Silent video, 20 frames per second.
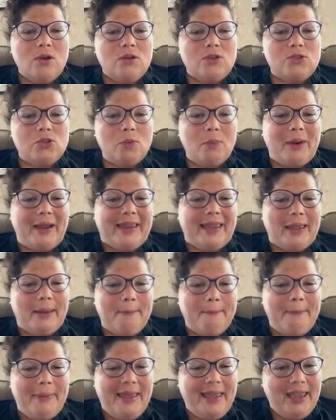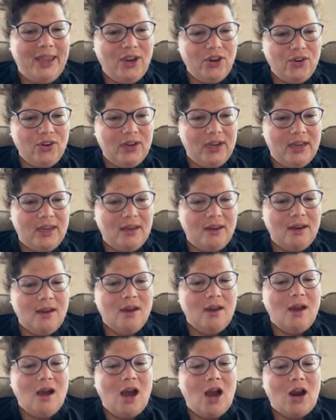So by comparing
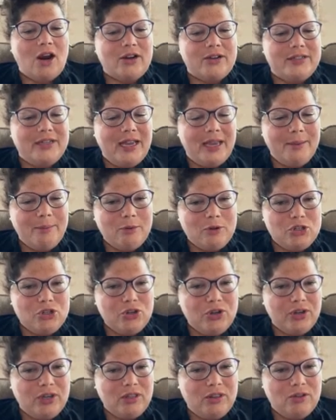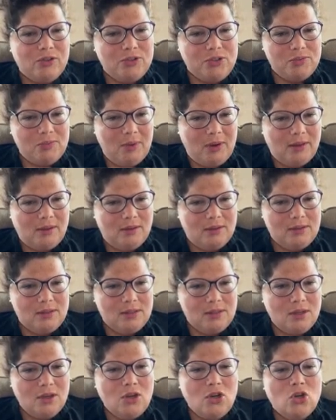our temperature in those
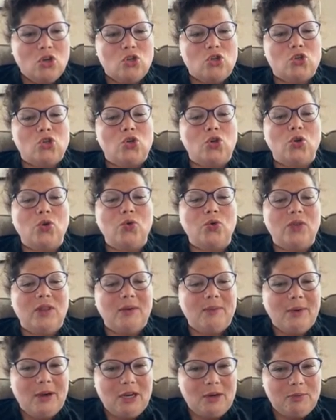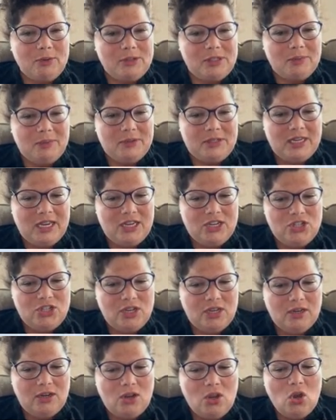months to the amount of
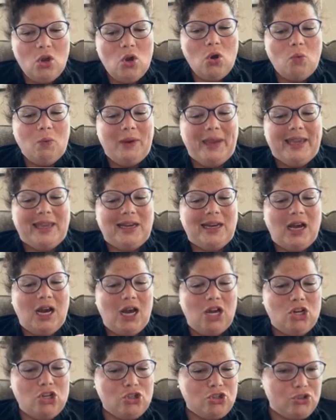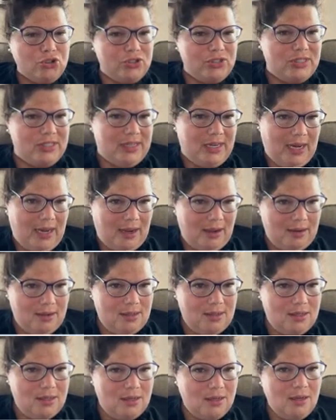precipitation, we can
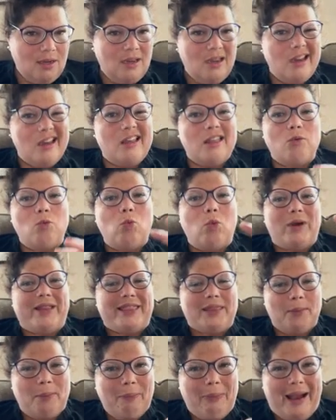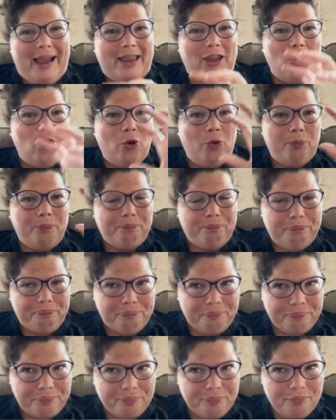understand what the biome
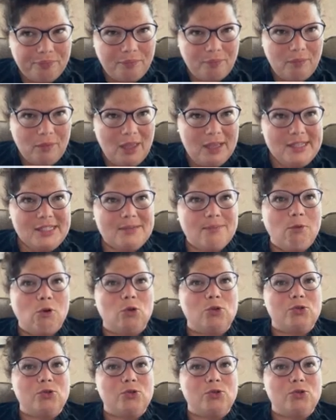is